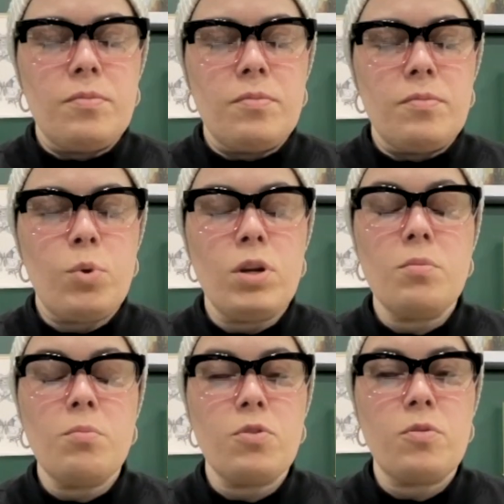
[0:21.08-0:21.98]
One of the
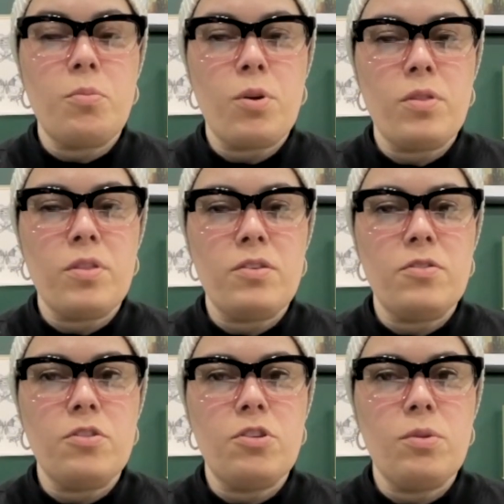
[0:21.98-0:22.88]
most important things
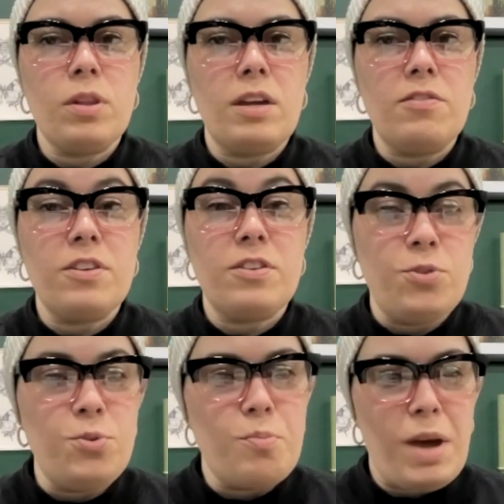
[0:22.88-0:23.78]
to do in life is
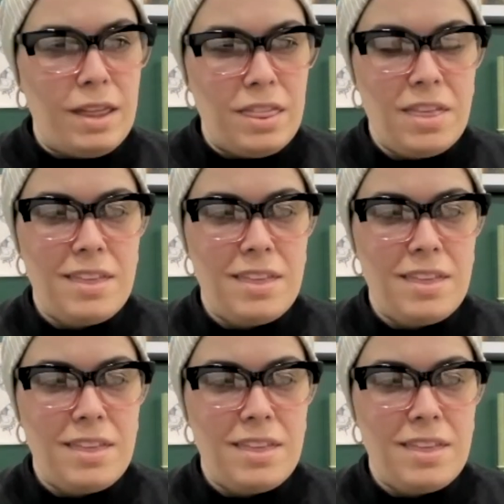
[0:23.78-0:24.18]
do the math.